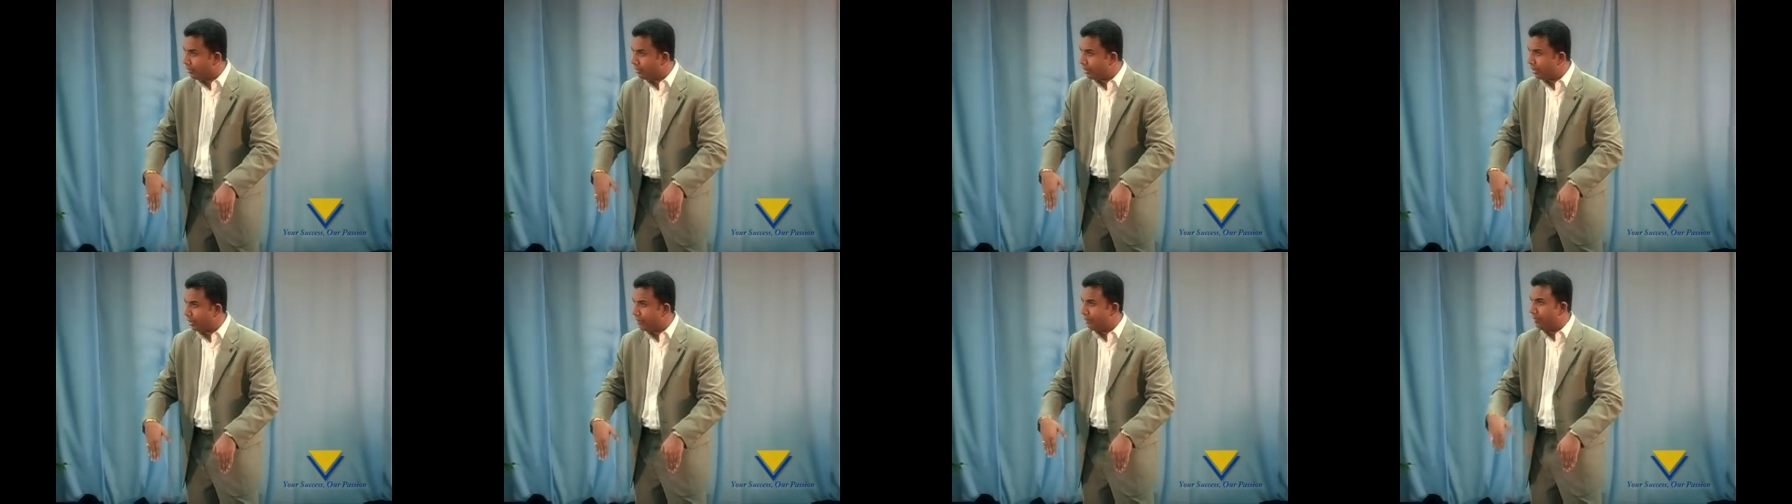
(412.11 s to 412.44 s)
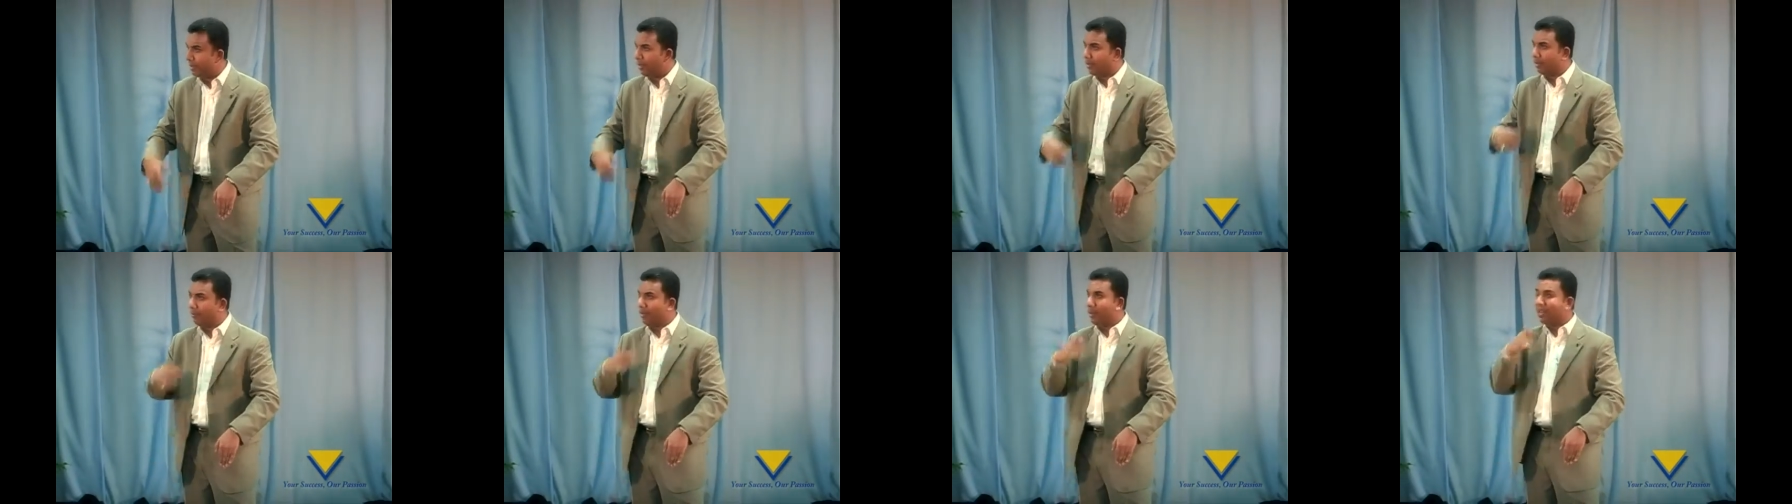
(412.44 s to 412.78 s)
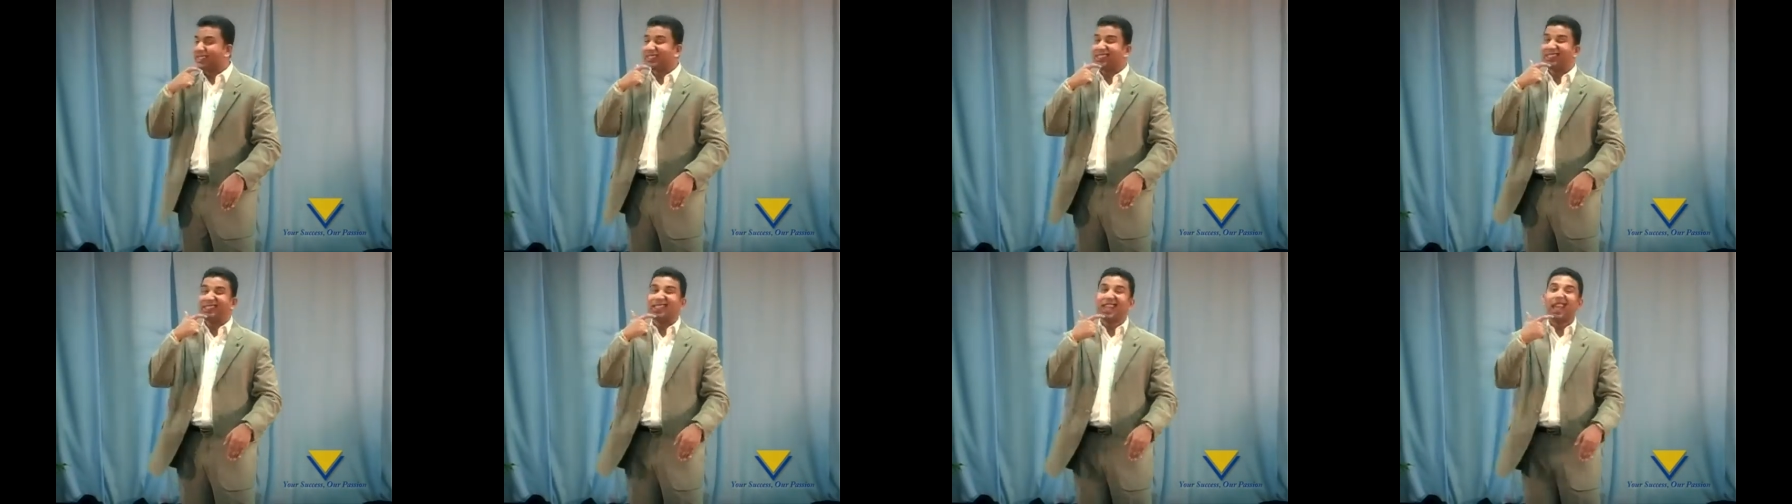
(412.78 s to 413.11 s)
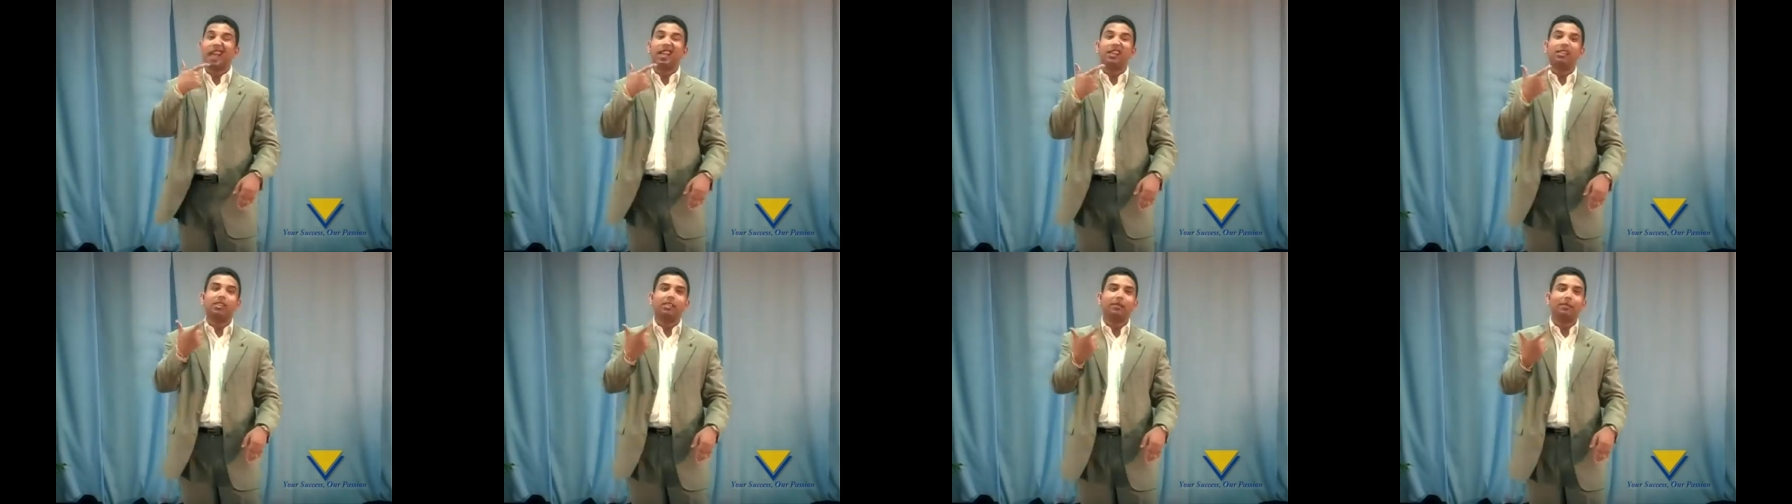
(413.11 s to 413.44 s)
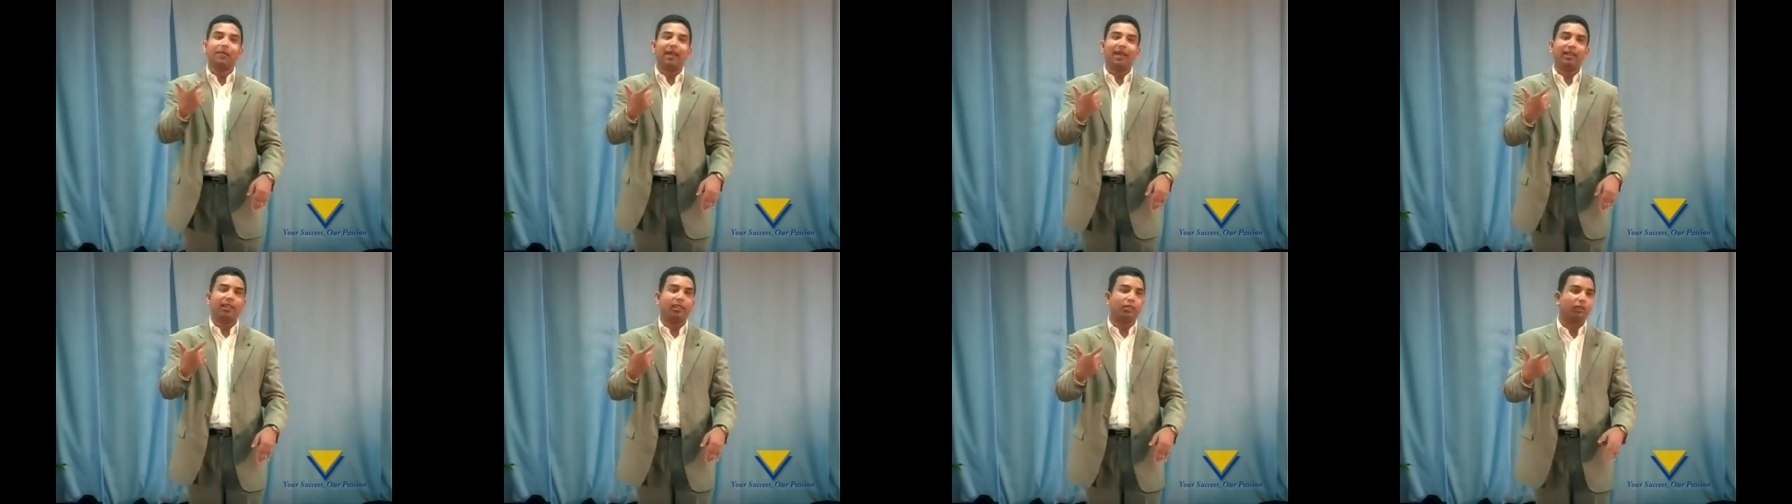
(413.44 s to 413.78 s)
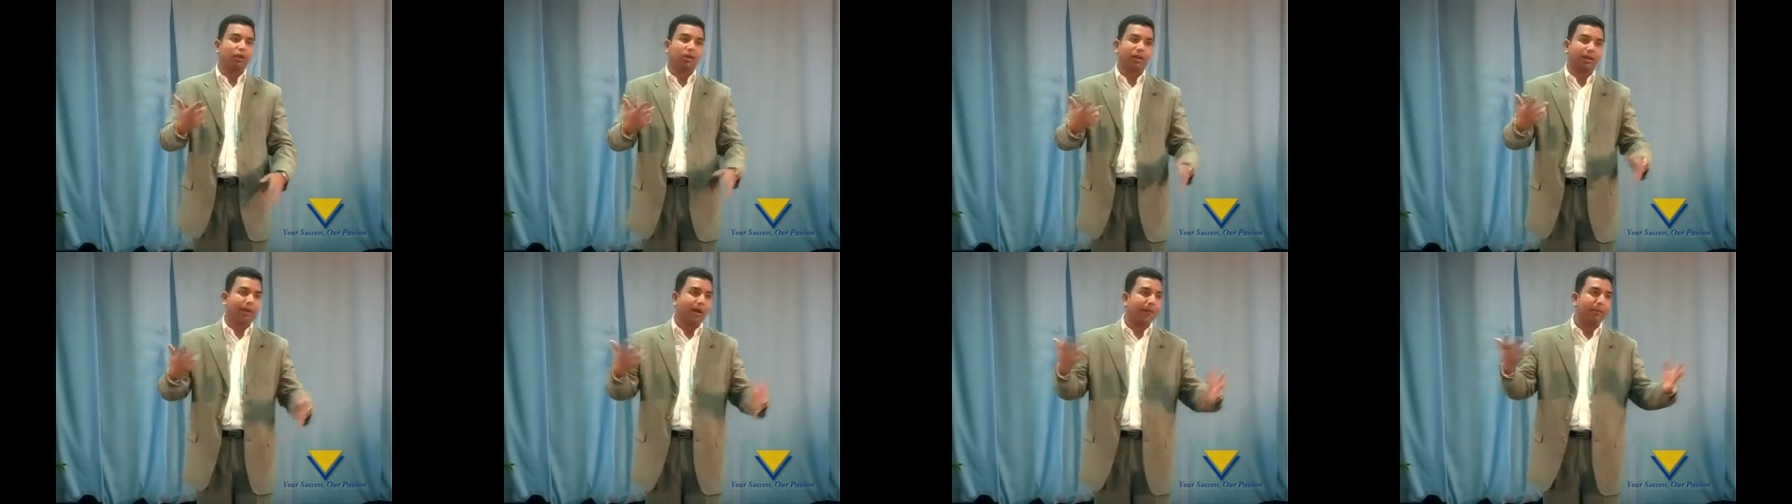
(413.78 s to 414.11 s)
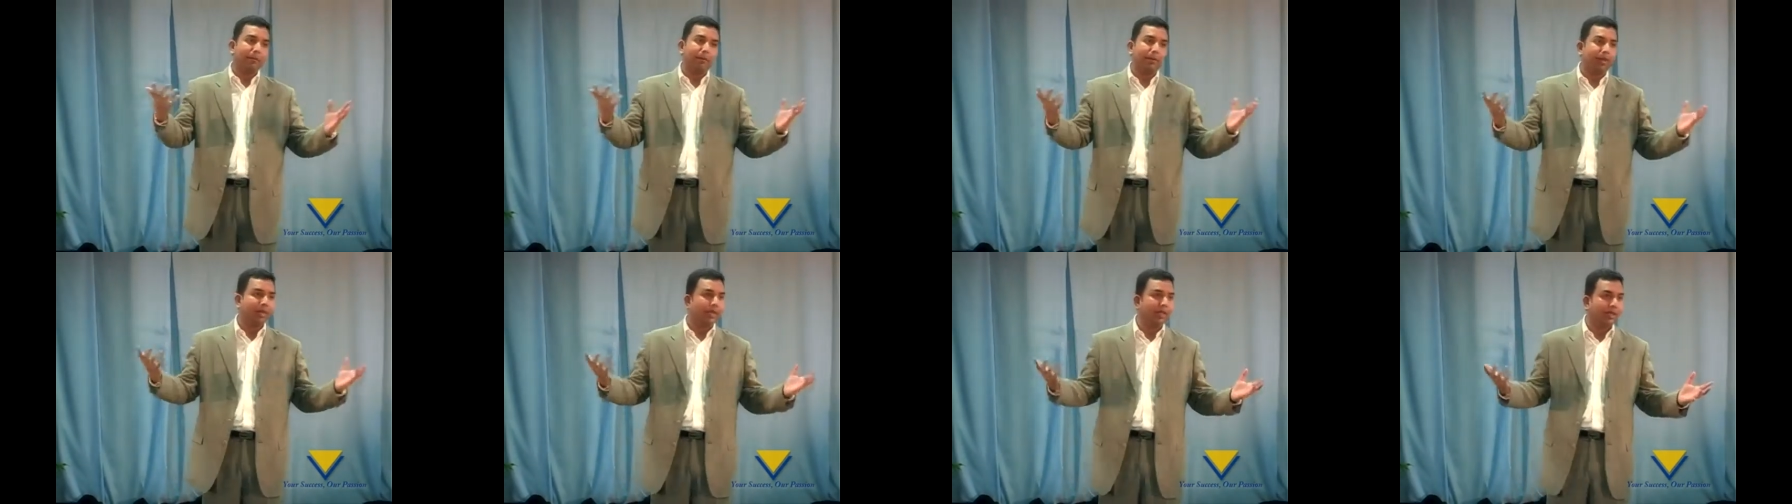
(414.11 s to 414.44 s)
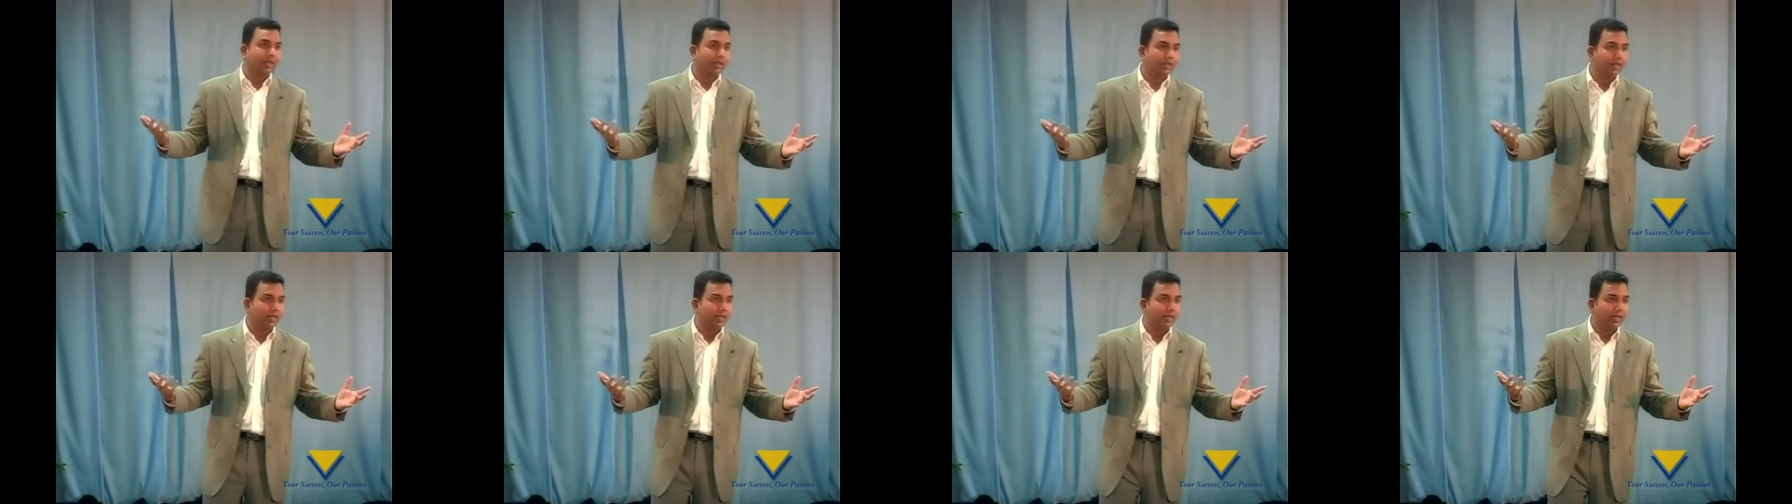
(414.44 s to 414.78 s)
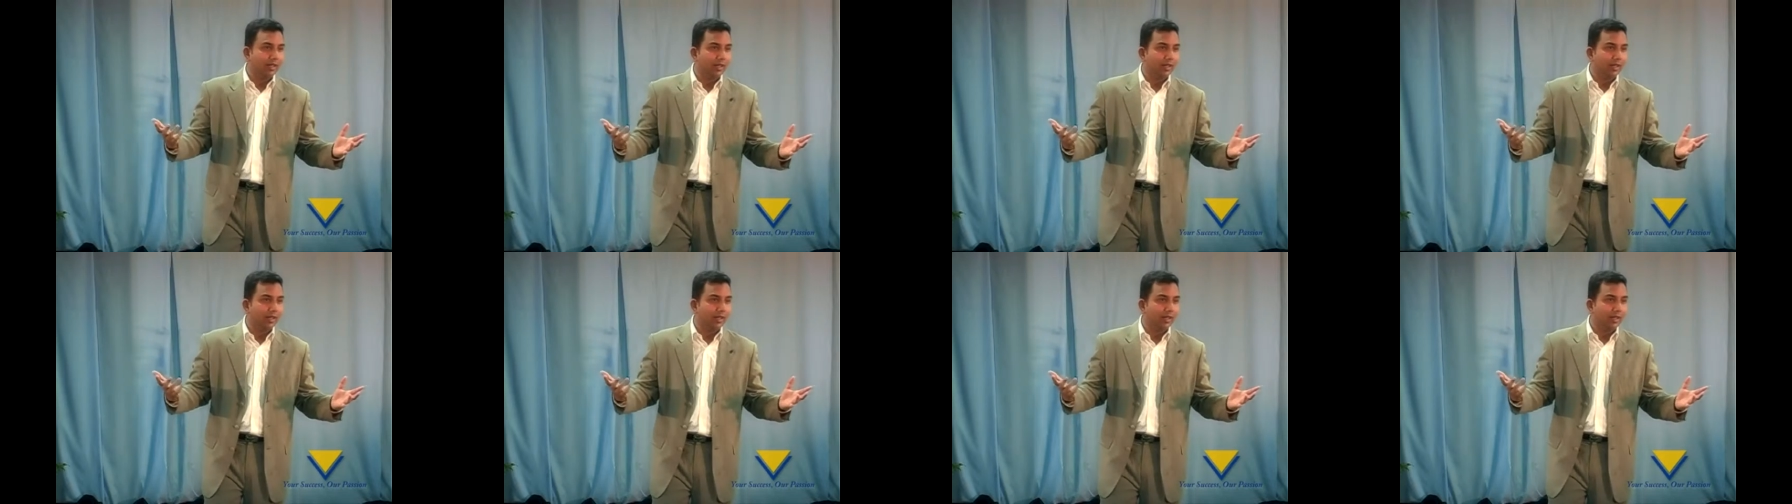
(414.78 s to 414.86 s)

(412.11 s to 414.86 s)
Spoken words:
You can be the best salesman in your company,